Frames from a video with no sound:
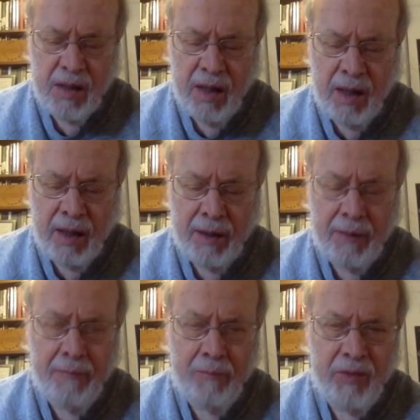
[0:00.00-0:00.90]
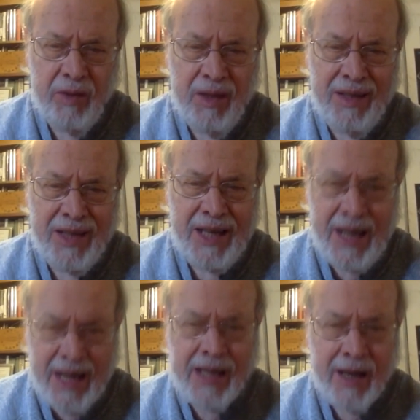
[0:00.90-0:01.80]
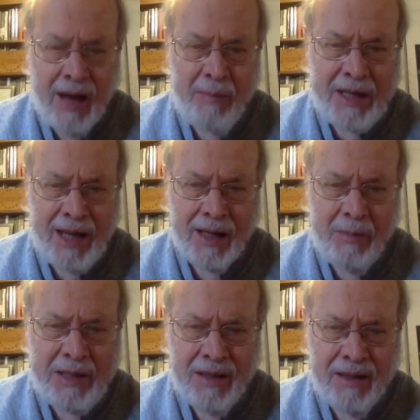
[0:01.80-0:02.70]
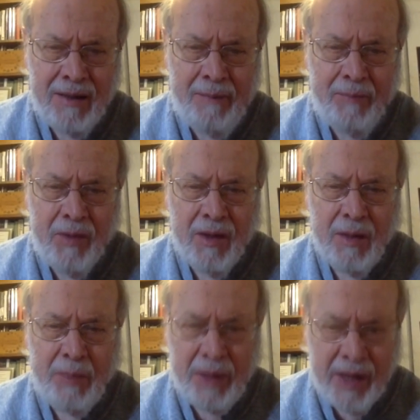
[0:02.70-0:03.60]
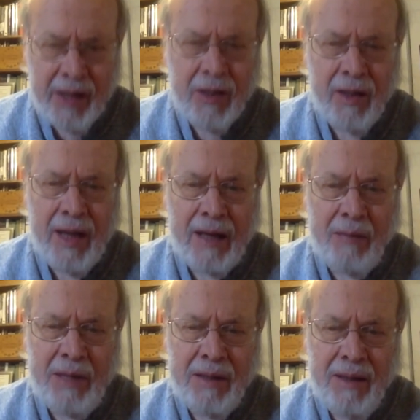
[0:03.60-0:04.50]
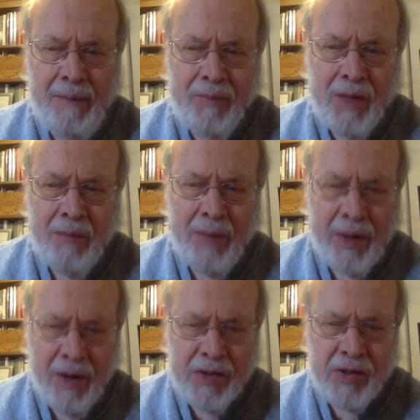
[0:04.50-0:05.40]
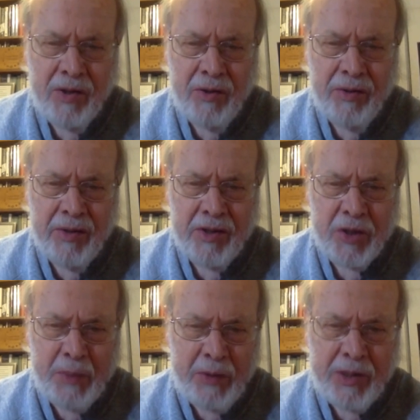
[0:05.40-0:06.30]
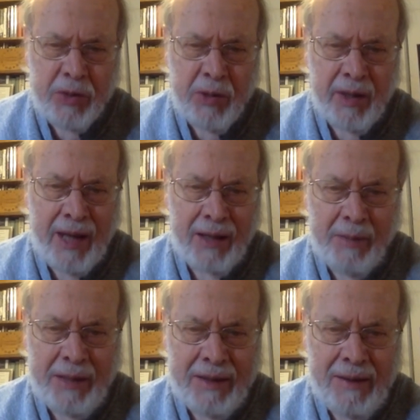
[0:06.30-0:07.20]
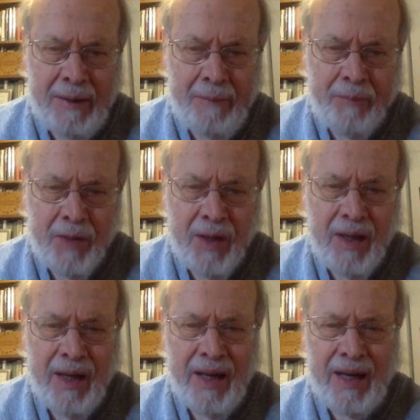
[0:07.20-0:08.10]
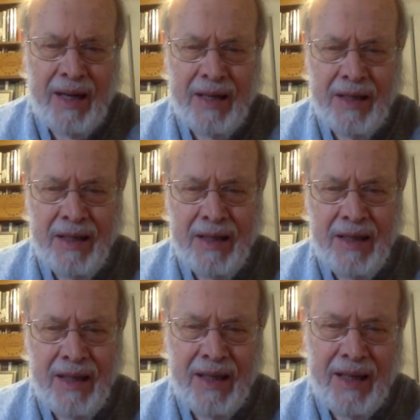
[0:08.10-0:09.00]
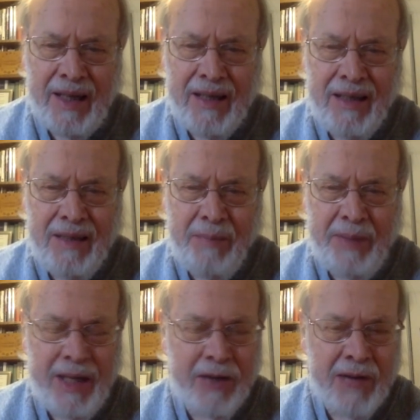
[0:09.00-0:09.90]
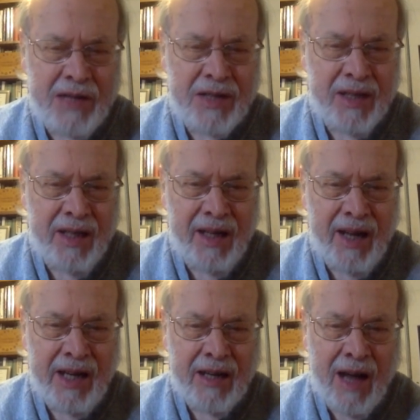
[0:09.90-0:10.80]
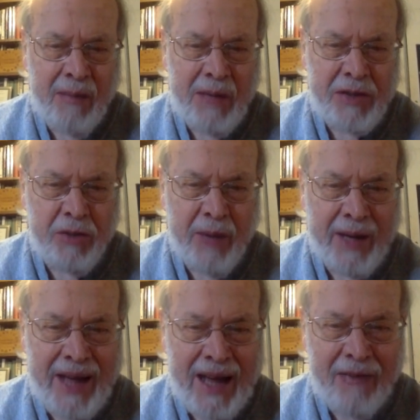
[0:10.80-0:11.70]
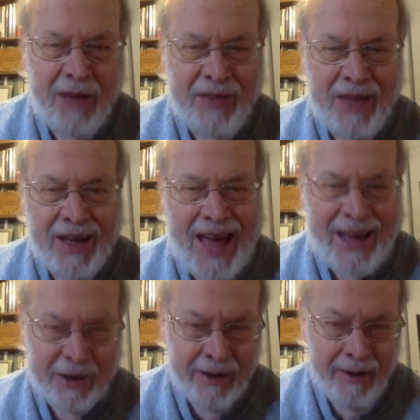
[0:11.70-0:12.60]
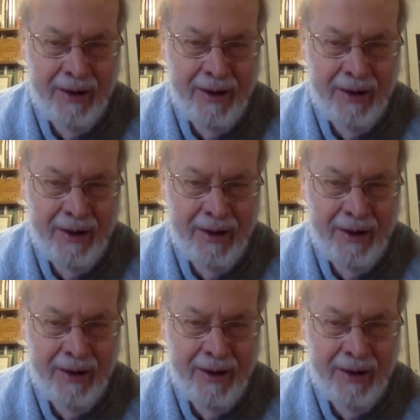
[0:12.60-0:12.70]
the economic element, the political element, but also the spiritual element. And I'd be interested in any comment you might have on the latter,